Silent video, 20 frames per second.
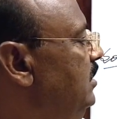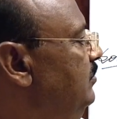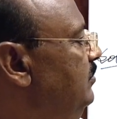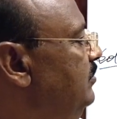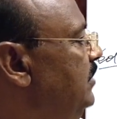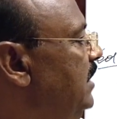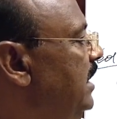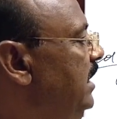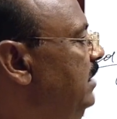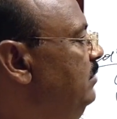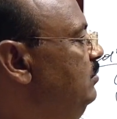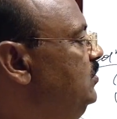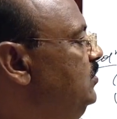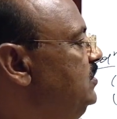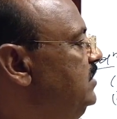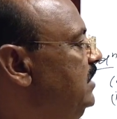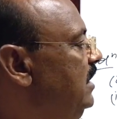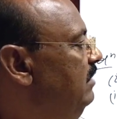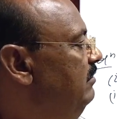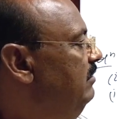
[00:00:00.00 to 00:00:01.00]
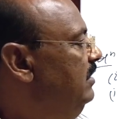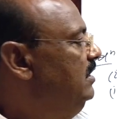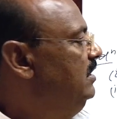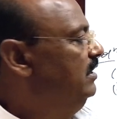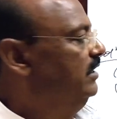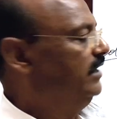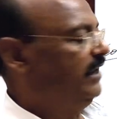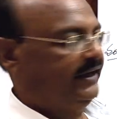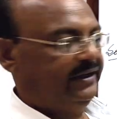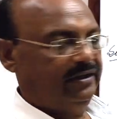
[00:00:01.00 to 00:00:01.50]
5,
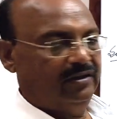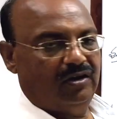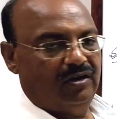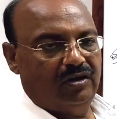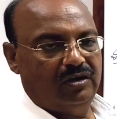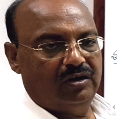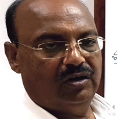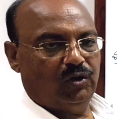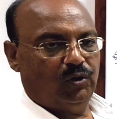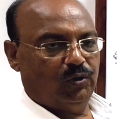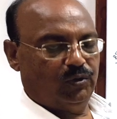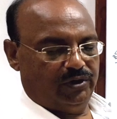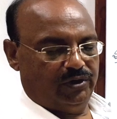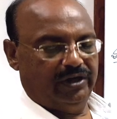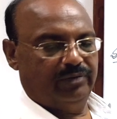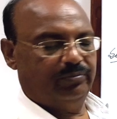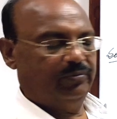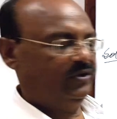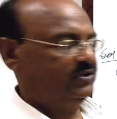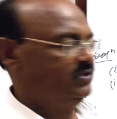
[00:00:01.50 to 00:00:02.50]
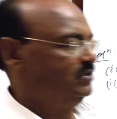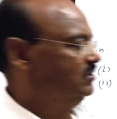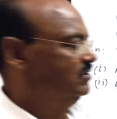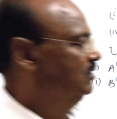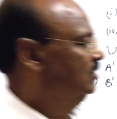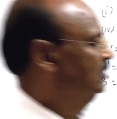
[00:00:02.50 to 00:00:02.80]
7, 9, all odd numbers.